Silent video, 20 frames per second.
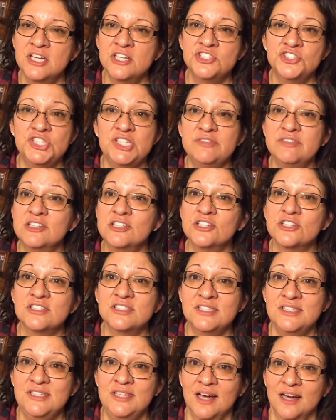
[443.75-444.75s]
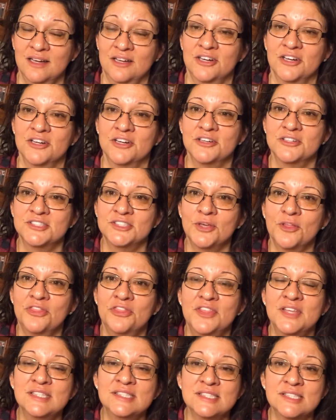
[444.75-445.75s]
She even looks younger. So
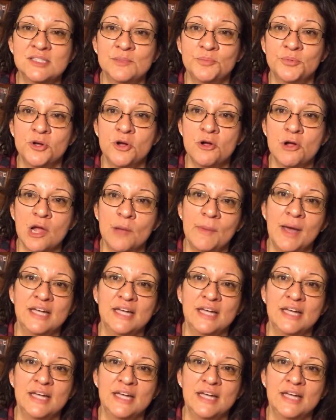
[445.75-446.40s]
this is a program